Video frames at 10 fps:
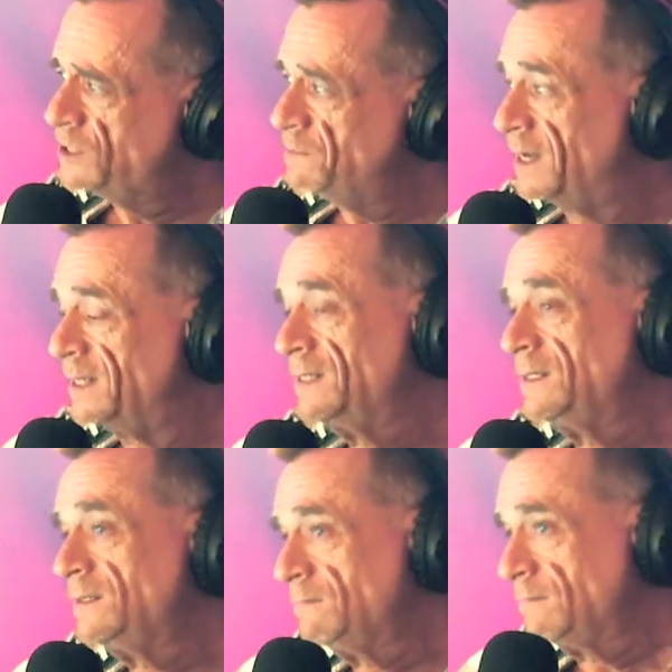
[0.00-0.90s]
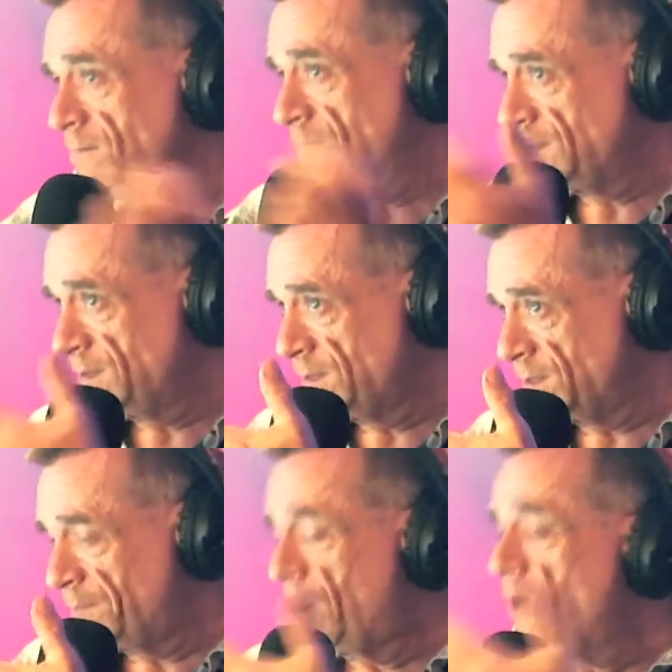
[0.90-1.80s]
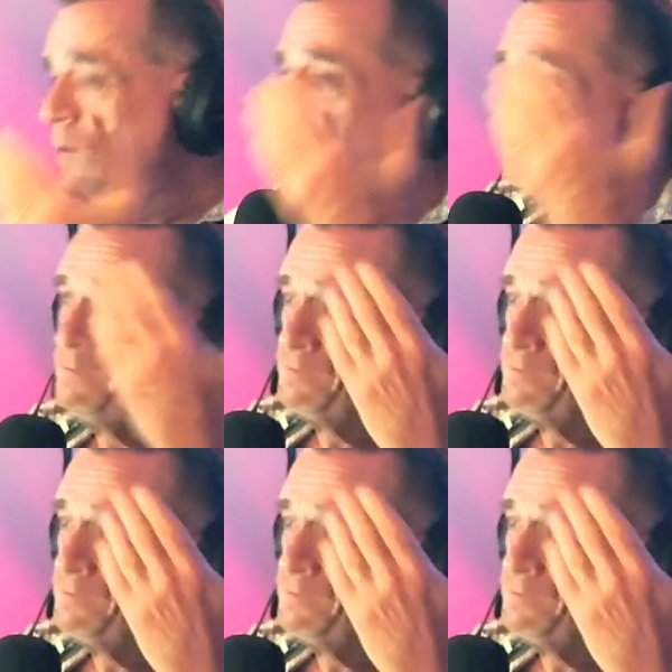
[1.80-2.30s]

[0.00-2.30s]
but the poem